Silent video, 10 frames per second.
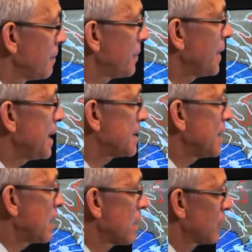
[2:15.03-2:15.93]
There's the
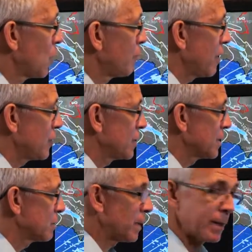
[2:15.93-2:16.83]
area of low pressure
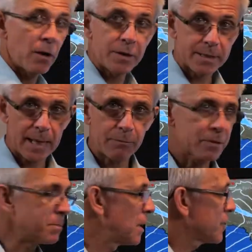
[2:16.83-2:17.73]
this week. Notice that with
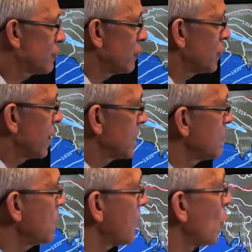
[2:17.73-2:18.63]
some blustery showers.
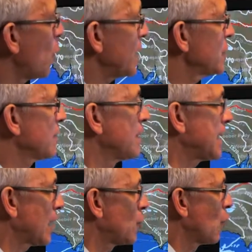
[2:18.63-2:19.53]
Move up the west of
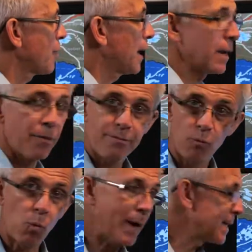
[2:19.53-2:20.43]
the North Island through
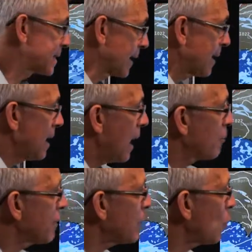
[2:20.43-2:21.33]
Wednesday. A
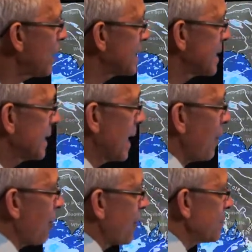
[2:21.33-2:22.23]
breather Wednesday night.
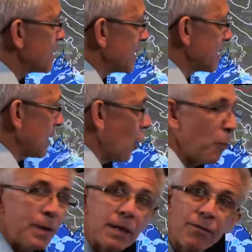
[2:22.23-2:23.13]
Thursday is the
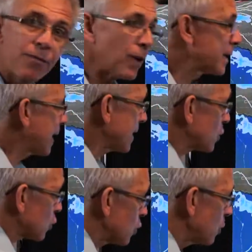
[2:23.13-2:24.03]
opening of the floodgates
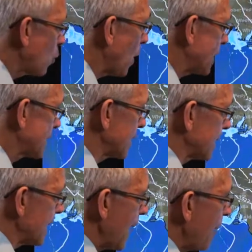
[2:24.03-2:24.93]
to the
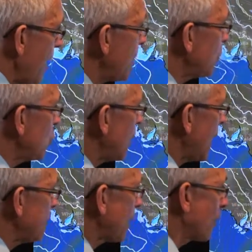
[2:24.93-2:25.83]
westerlies. That blue
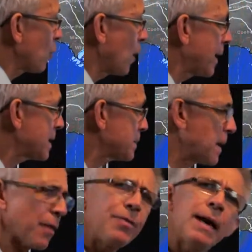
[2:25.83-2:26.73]
line, by the way, is
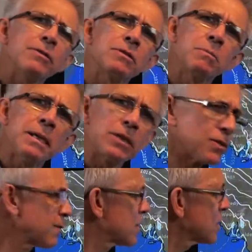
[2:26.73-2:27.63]
about 1,000 meters
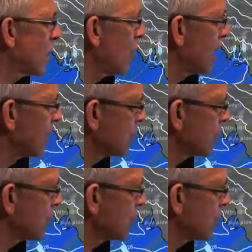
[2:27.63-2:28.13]
for a snow level.